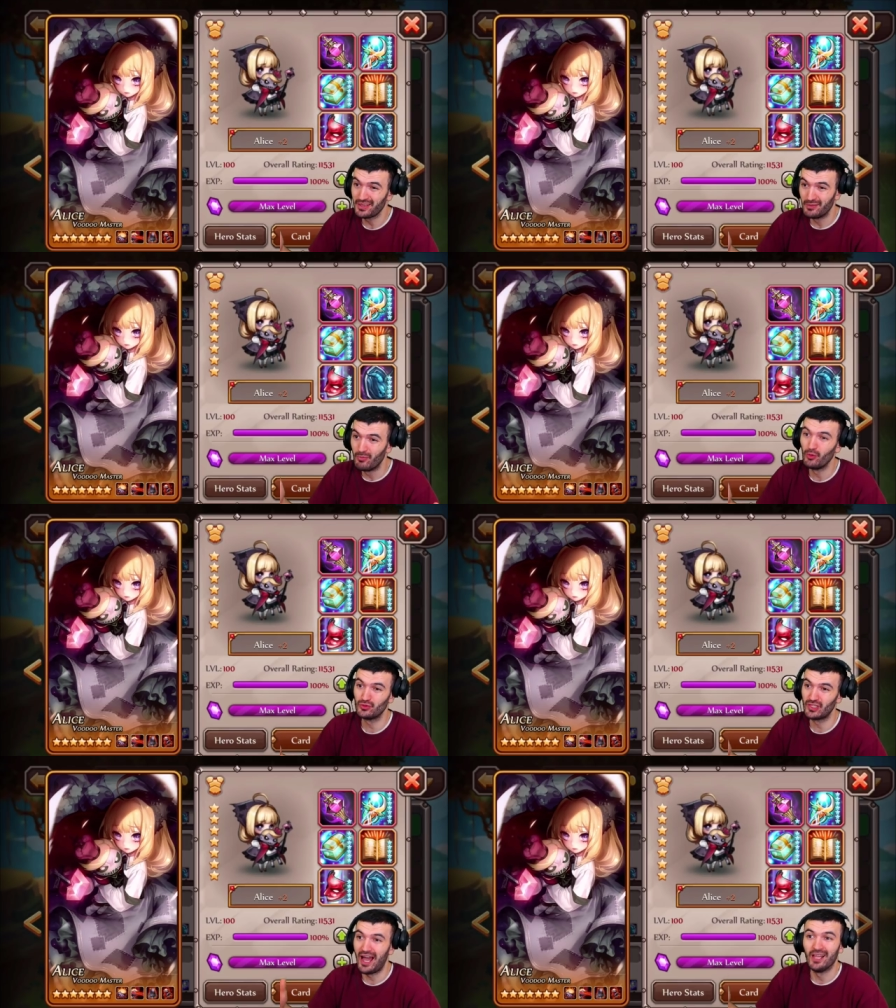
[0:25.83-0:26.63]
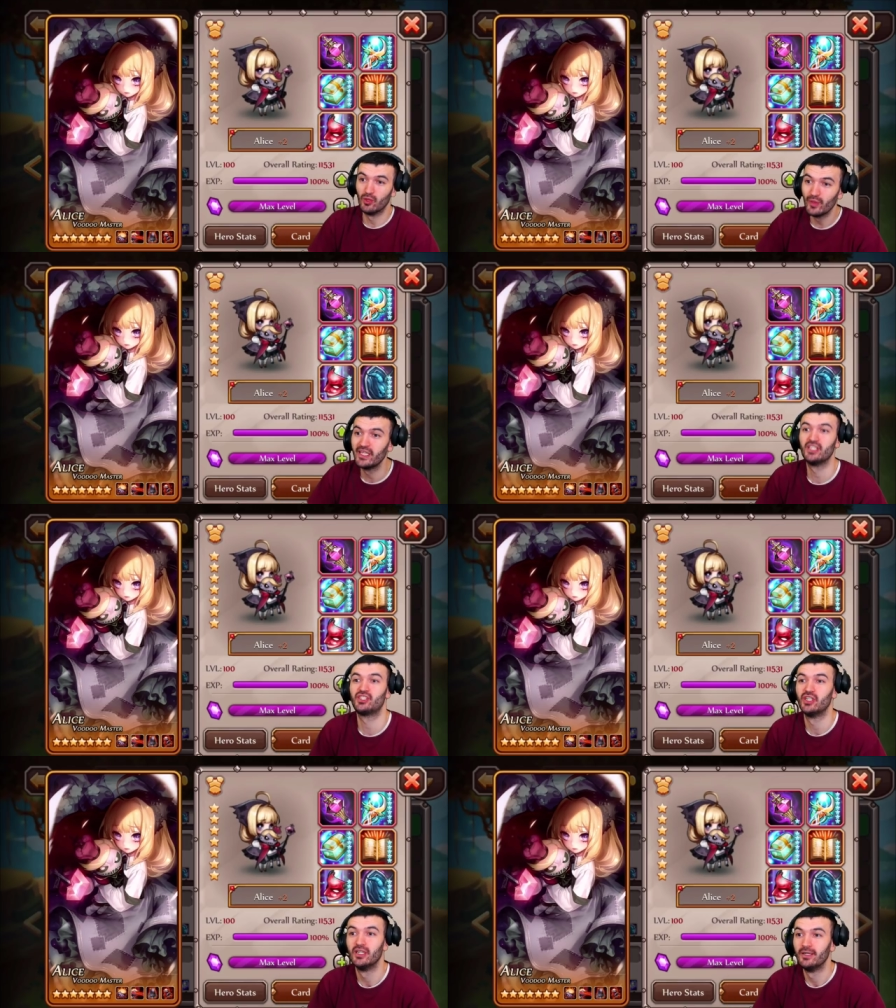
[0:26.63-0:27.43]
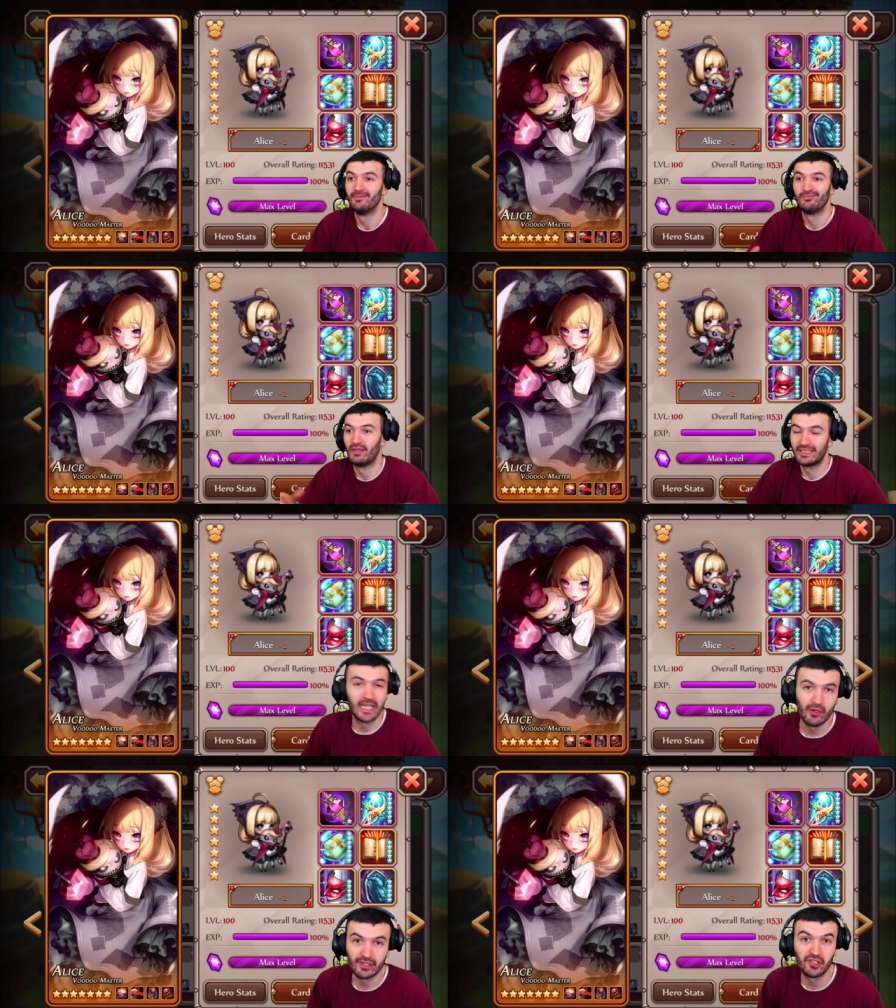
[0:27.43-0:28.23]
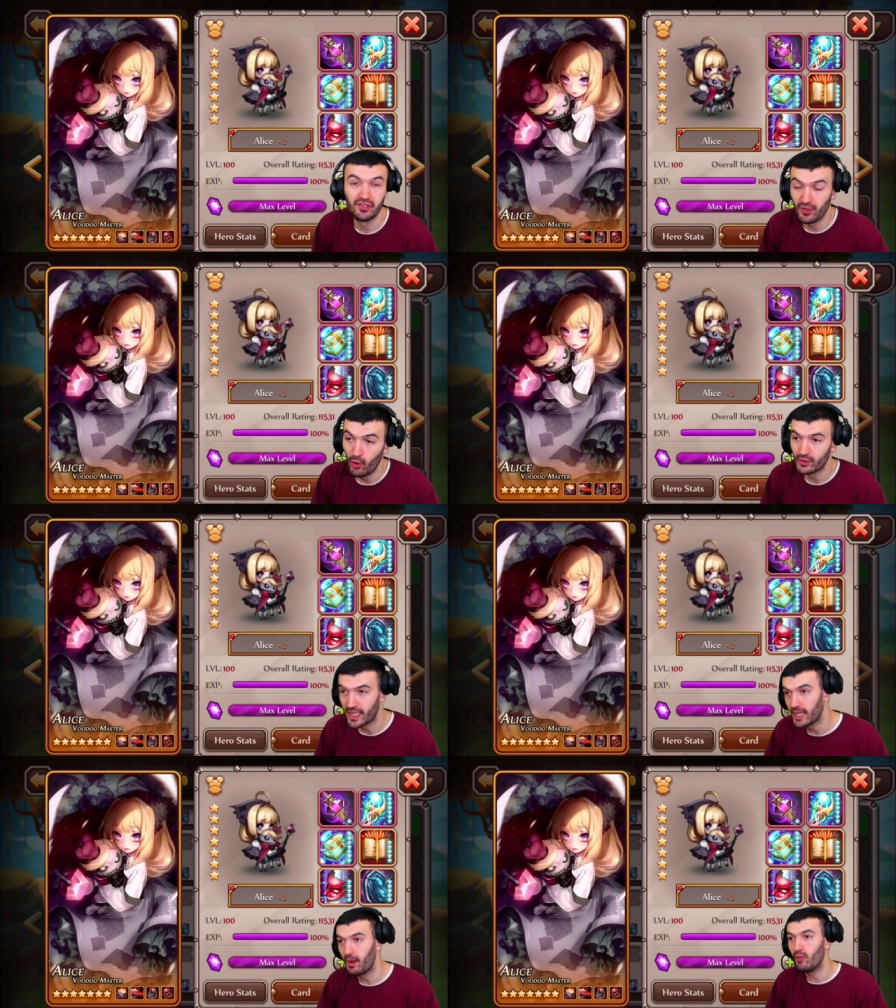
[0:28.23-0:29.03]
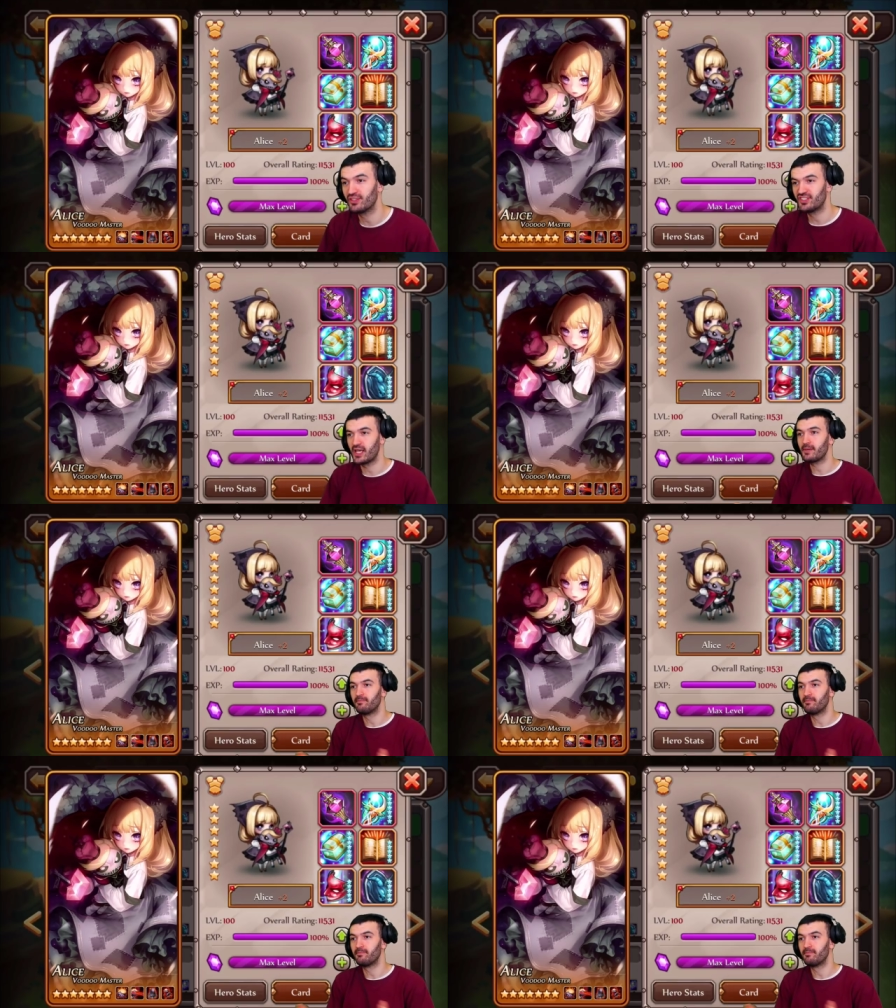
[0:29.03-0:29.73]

the most Halloweenish character in the whole game, I would say.